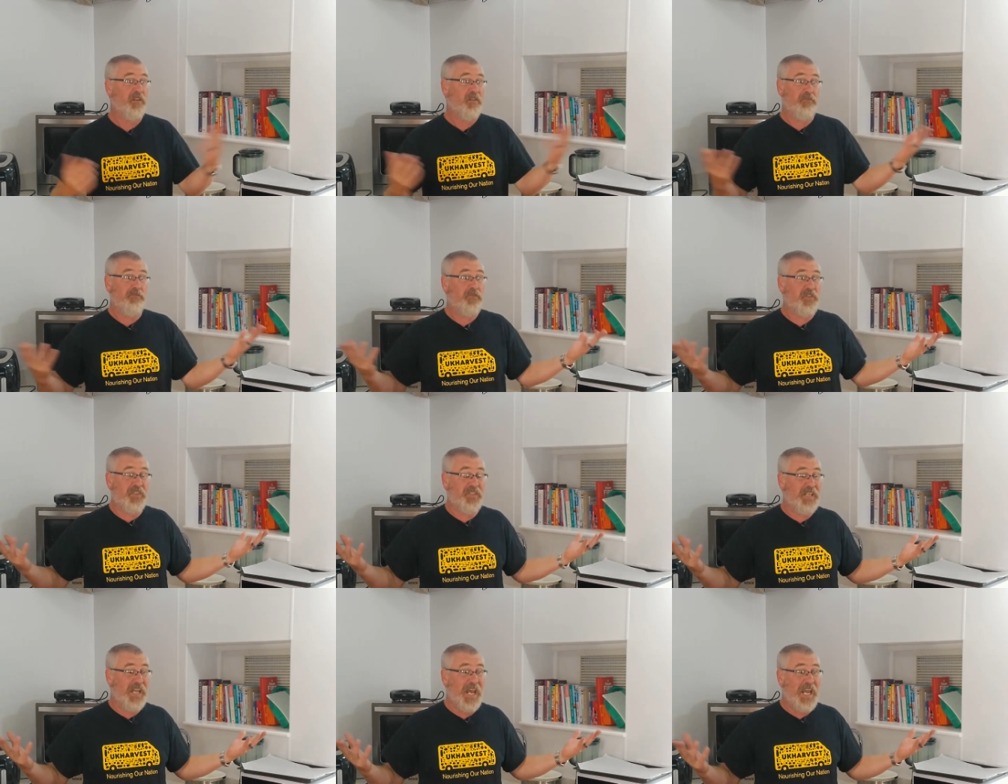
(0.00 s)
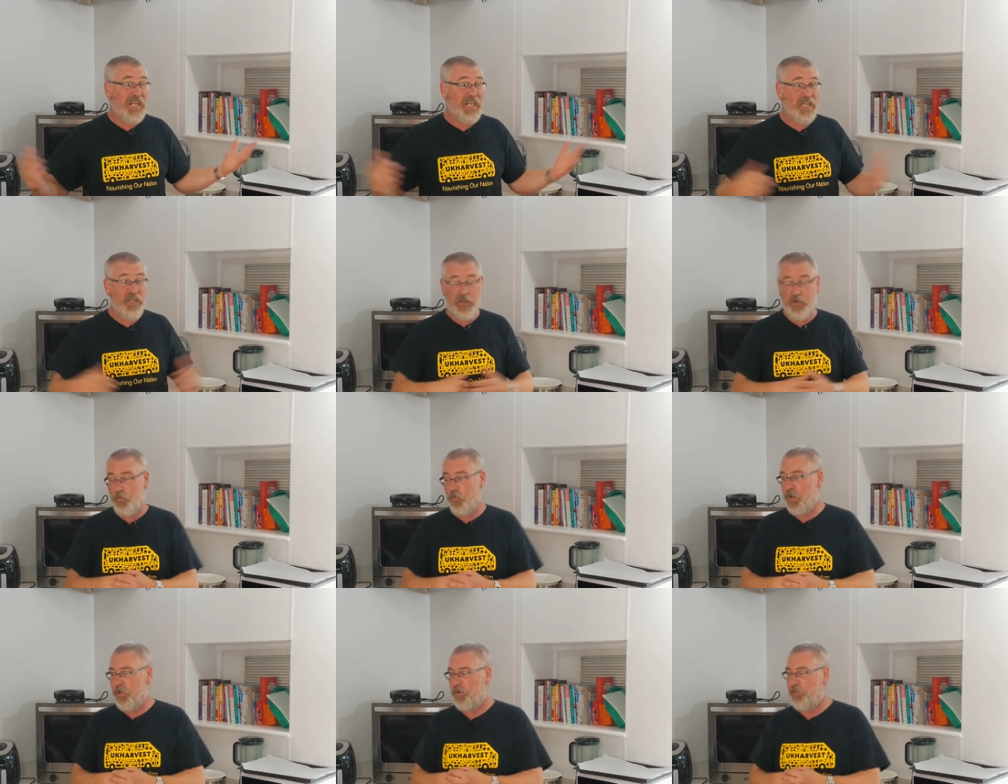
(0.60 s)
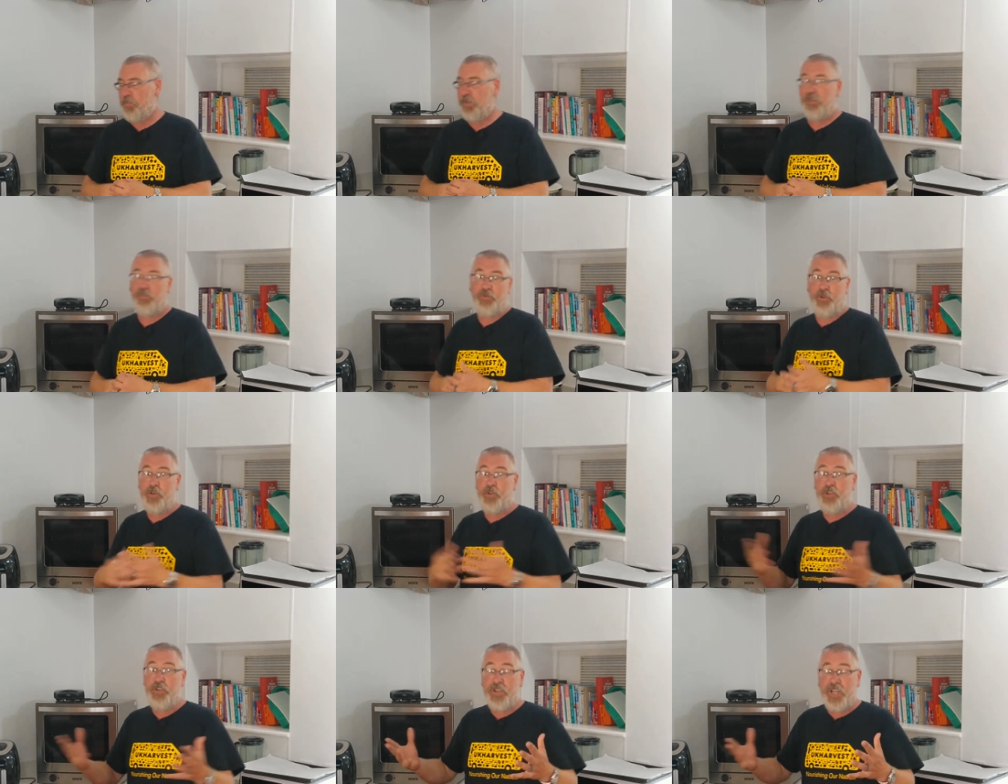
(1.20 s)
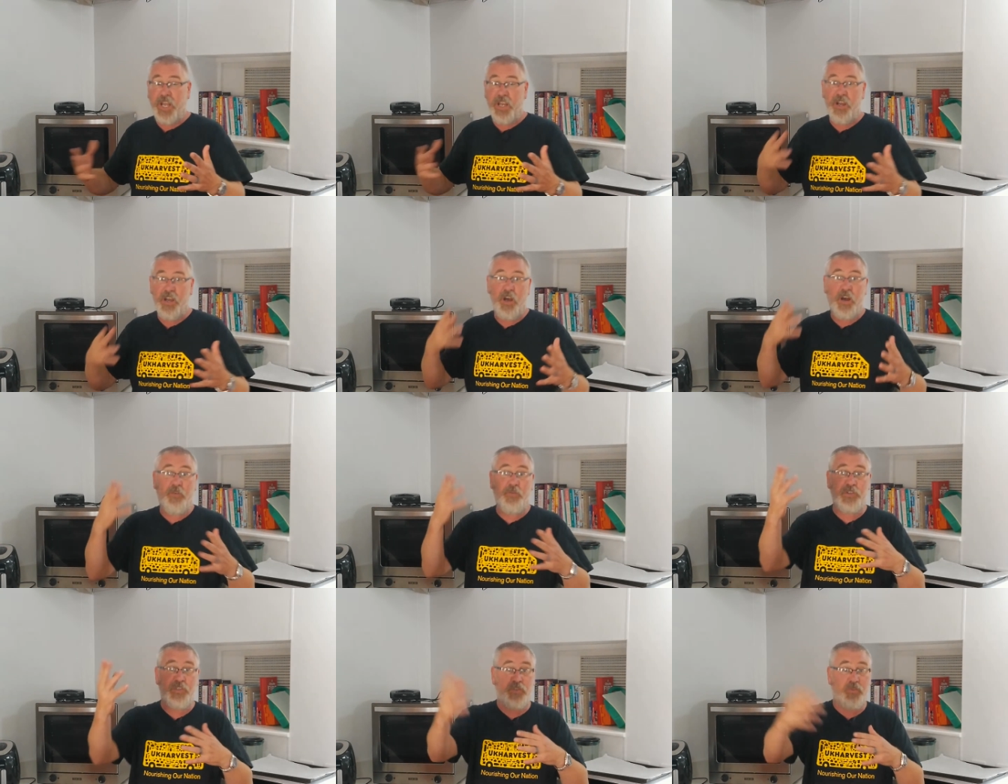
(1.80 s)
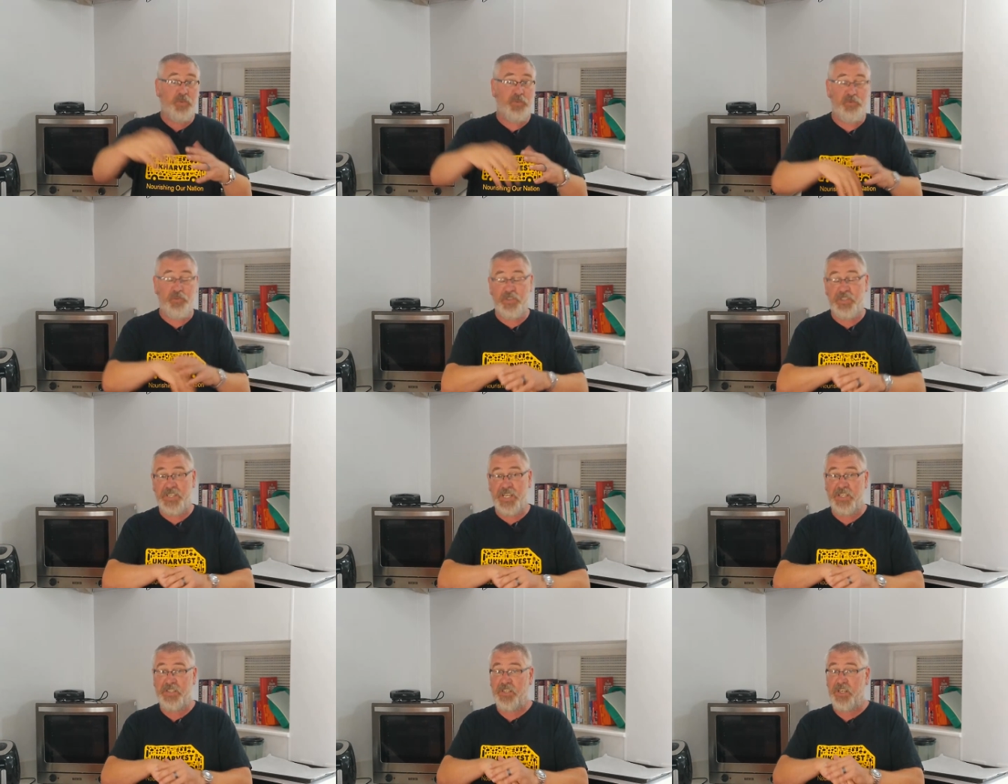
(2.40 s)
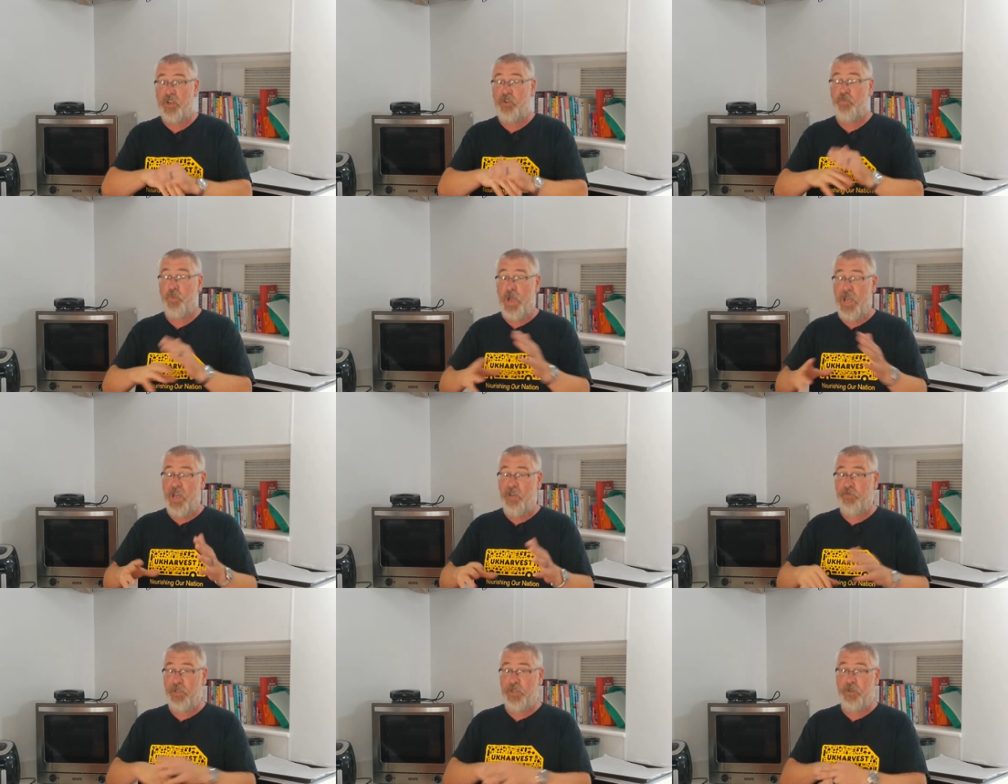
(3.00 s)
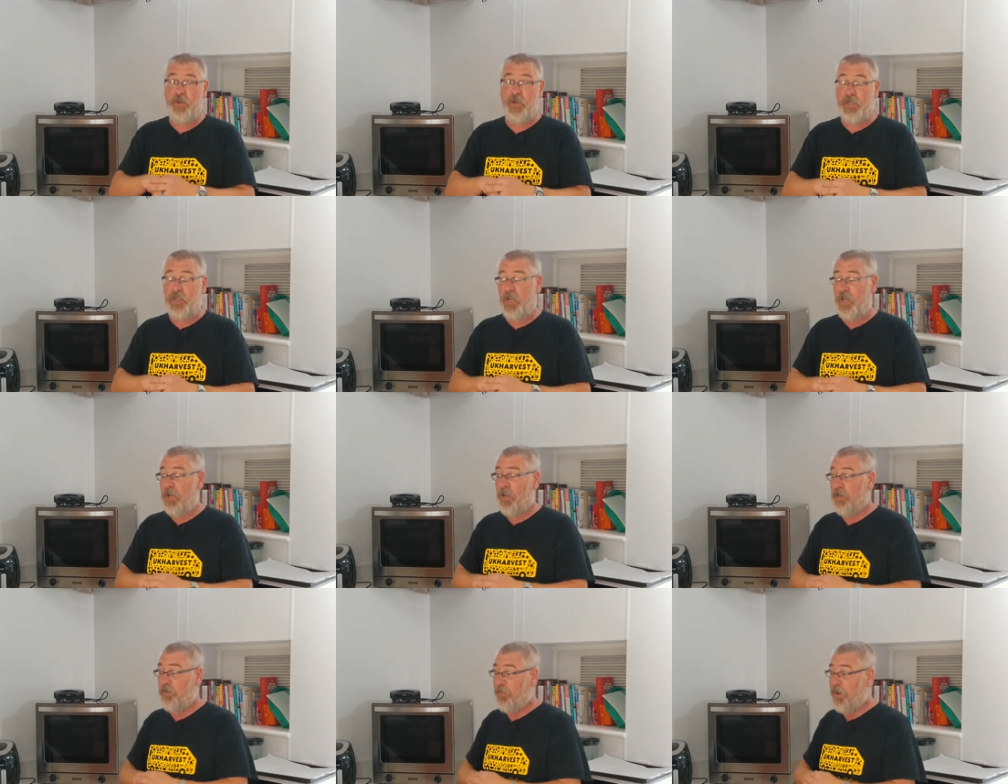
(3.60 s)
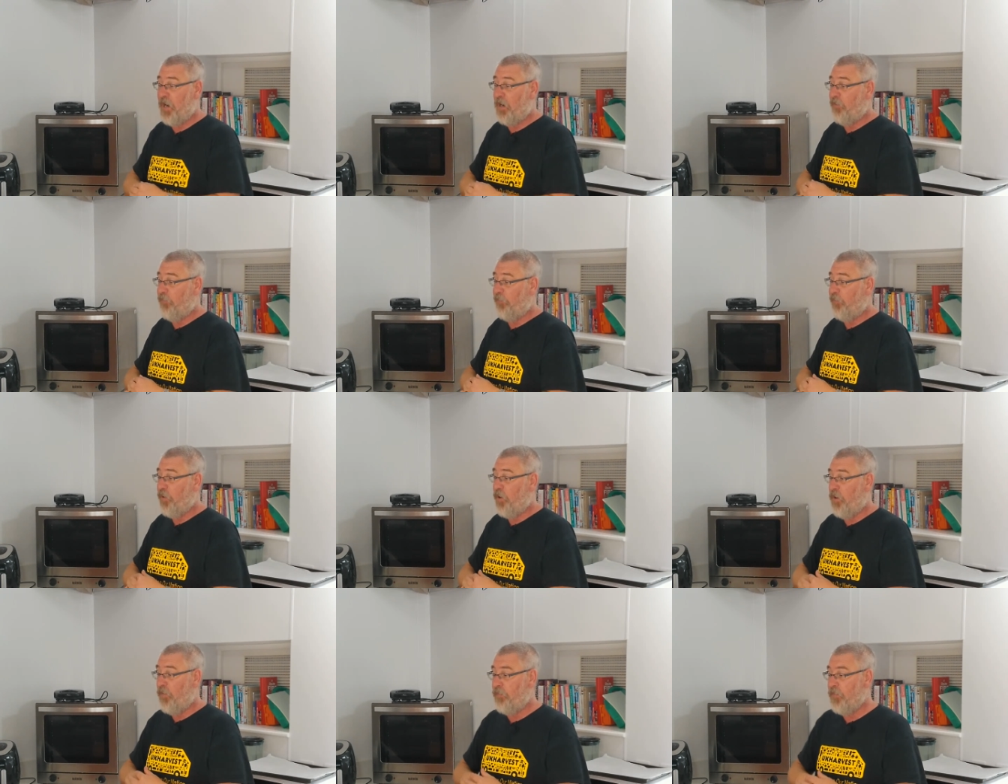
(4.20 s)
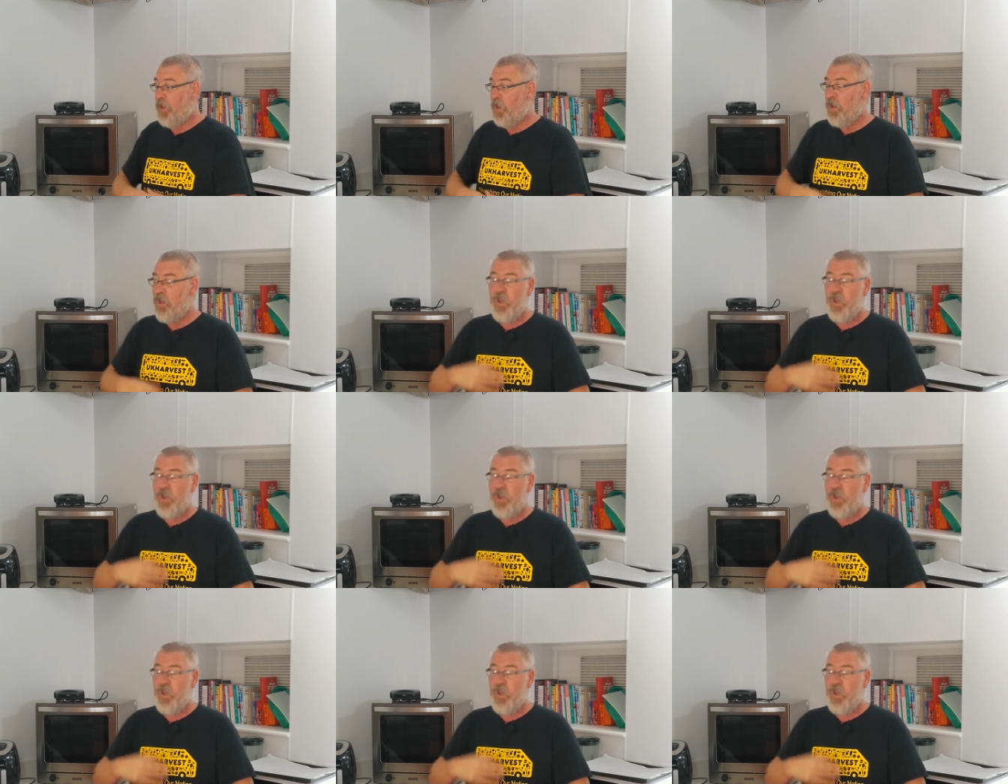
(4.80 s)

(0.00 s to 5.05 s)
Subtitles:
today, whether it be through UKHarvest or through Tesco, wherever you heard about it from,